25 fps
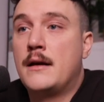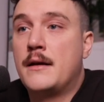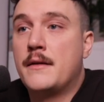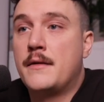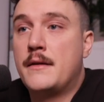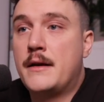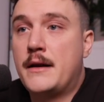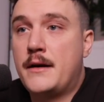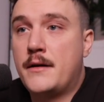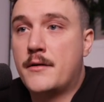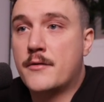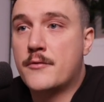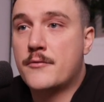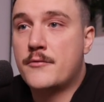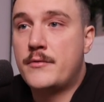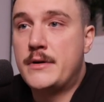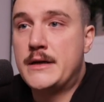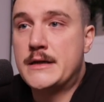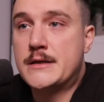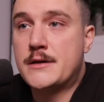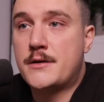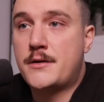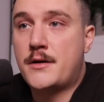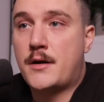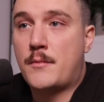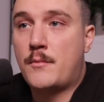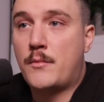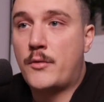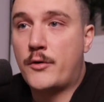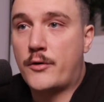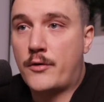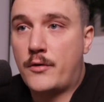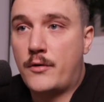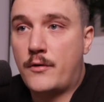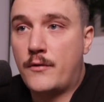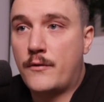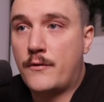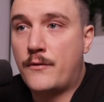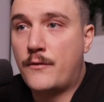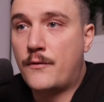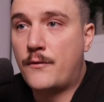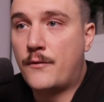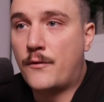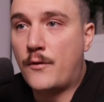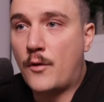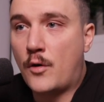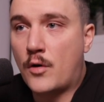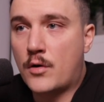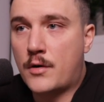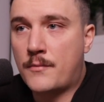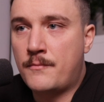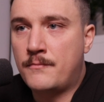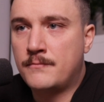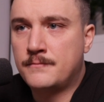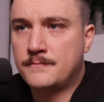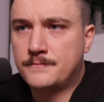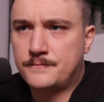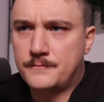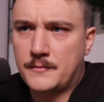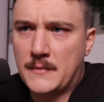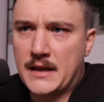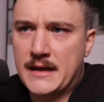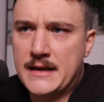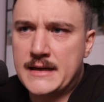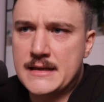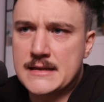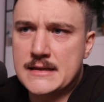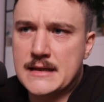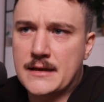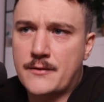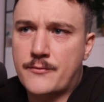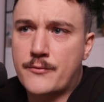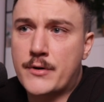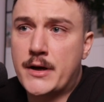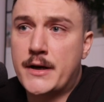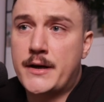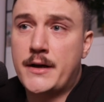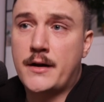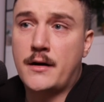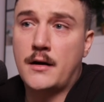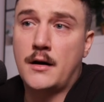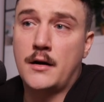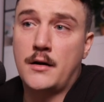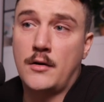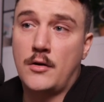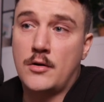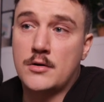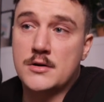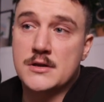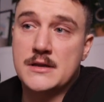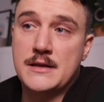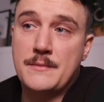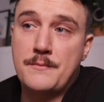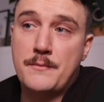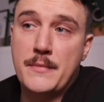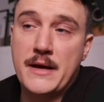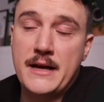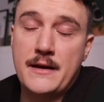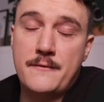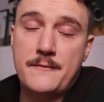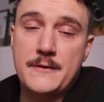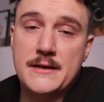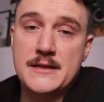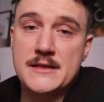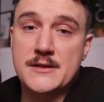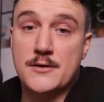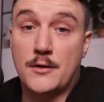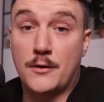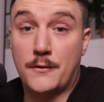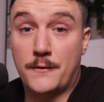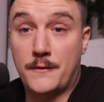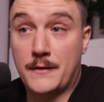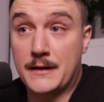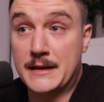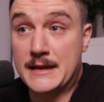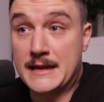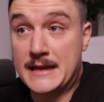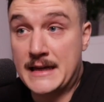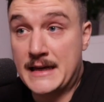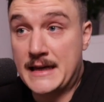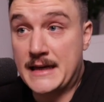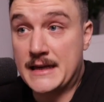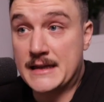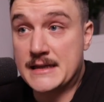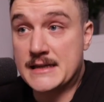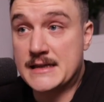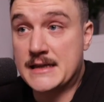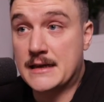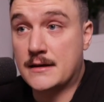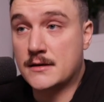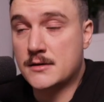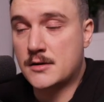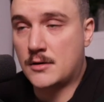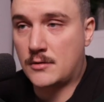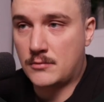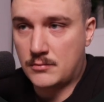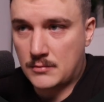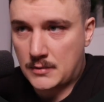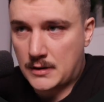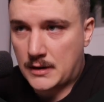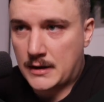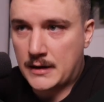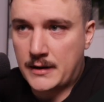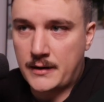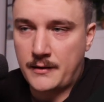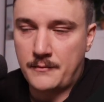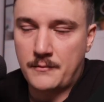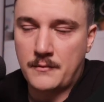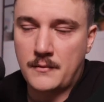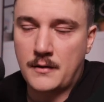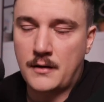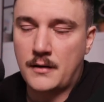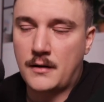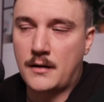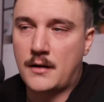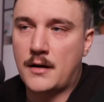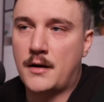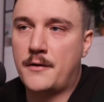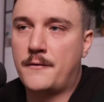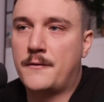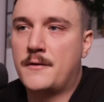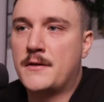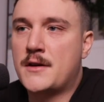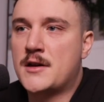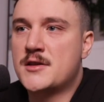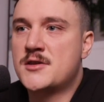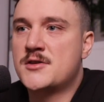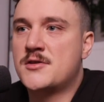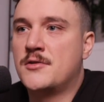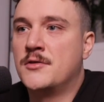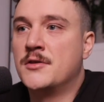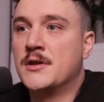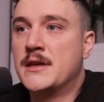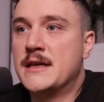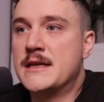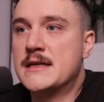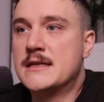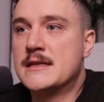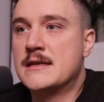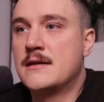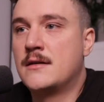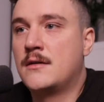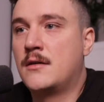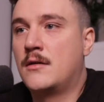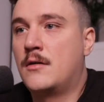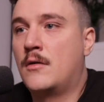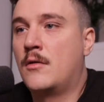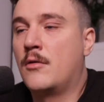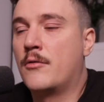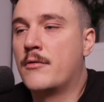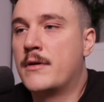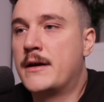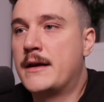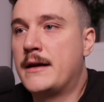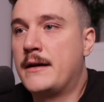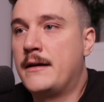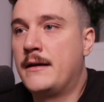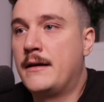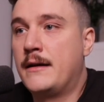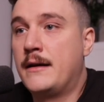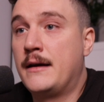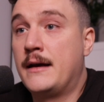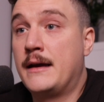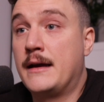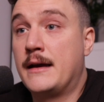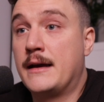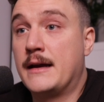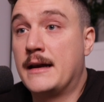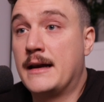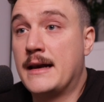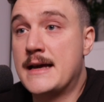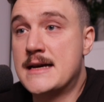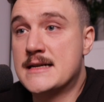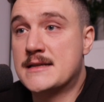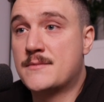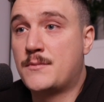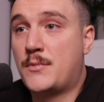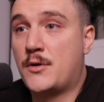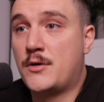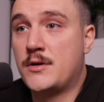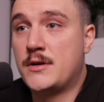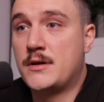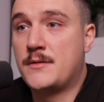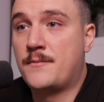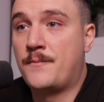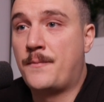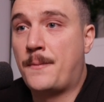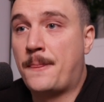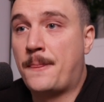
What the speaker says: Then reason number 4 is that writing unlocks the benefits of teaching. So I kind of touched on this already in the last point,